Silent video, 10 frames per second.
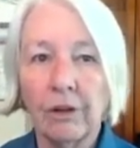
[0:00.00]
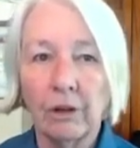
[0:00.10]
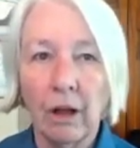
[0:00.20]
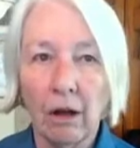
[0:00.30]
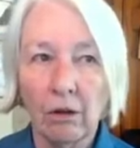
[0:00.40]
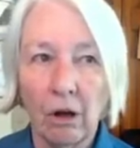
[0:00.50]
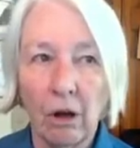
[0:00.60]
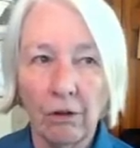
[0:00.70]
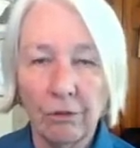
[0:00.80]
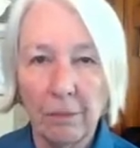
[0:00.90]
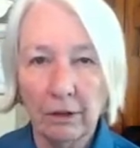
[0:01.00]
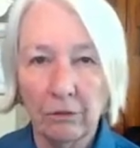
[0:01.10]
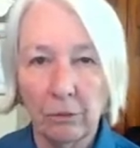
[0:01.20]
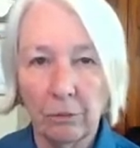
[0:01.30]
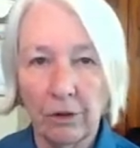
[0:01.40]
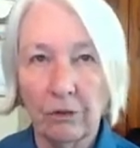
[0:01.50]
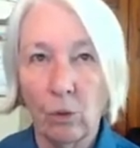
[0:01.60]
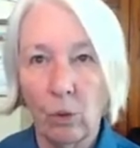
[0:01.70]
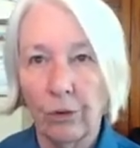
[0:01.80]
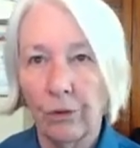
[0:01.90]
fetal alcohol spectrum
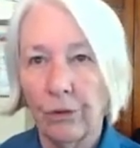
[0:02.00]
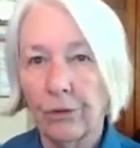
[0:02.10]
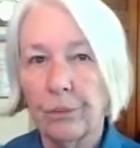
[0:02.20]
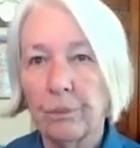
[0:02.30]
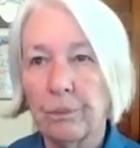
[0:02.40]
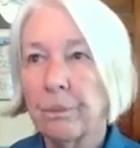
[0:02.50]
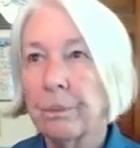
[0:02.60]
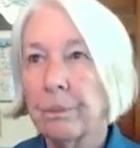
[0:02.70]
disorders.